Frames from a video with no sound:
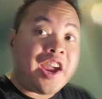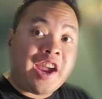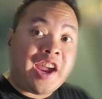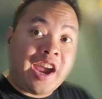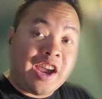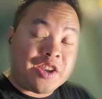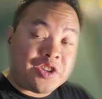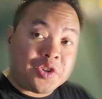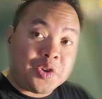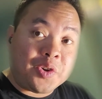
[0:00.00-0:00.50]

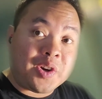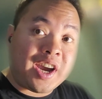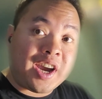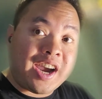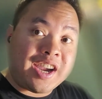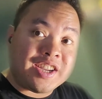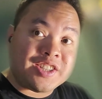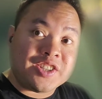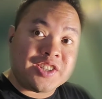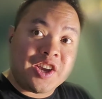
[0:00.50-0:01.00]
As you
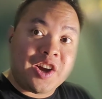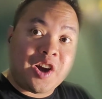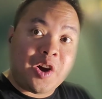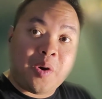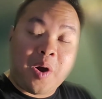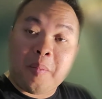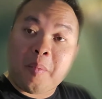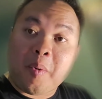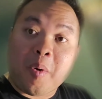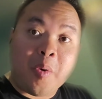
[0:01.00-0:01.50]
guys know,
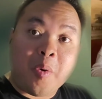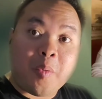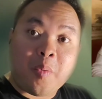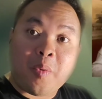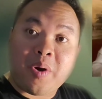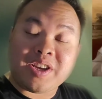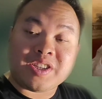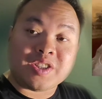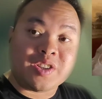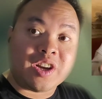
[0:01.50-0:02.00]
I'm
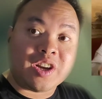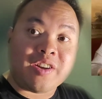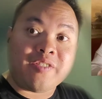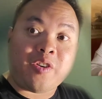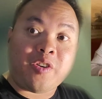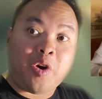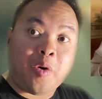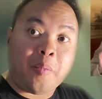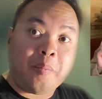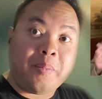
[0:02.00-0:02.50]
always looking
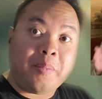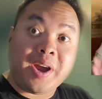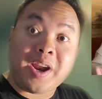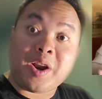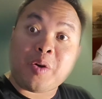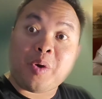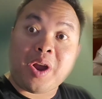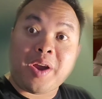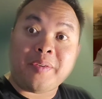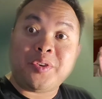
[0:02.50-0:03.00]
for a better
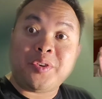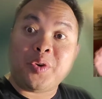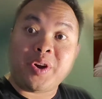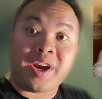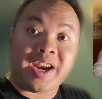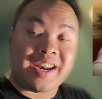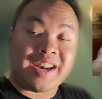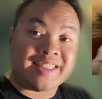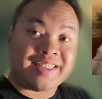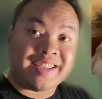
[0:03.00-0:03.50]
way of doing
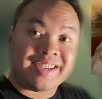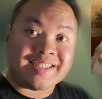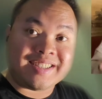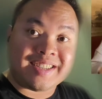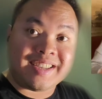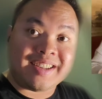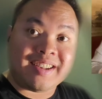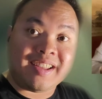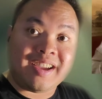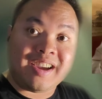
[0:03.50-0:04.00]
anything
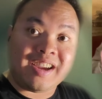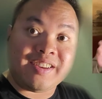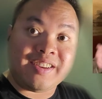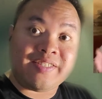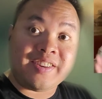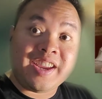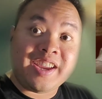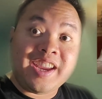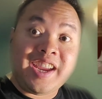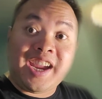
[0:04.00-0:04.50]
in
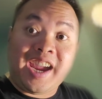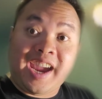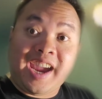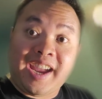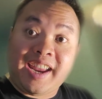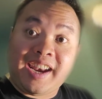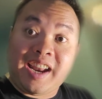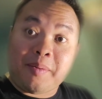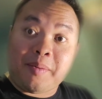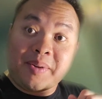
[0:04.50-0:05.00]
life.
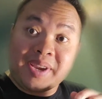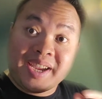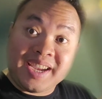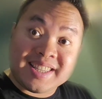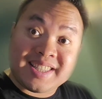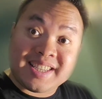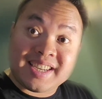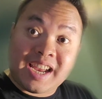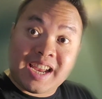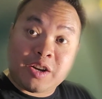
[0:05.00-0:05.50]
And I'm here
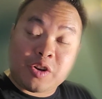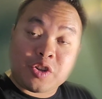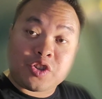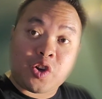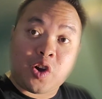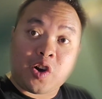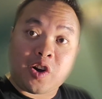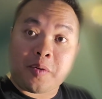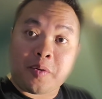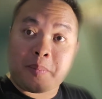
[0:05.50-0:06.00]
today to
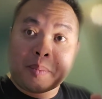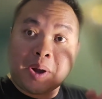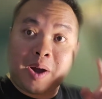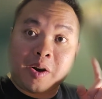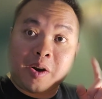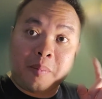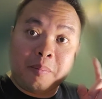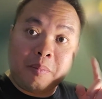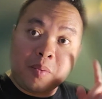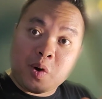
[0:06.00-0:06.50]
talk about
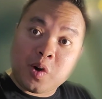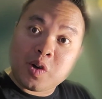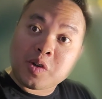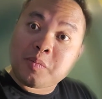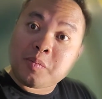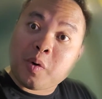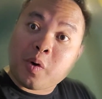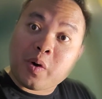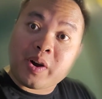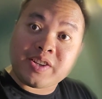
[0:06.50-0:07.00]
the most
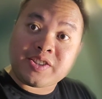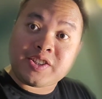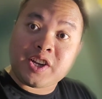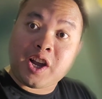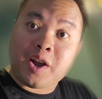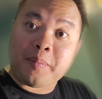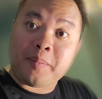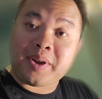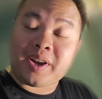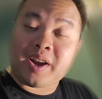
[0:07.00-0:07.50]
boring
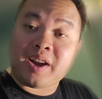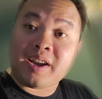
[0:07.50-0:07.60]
topic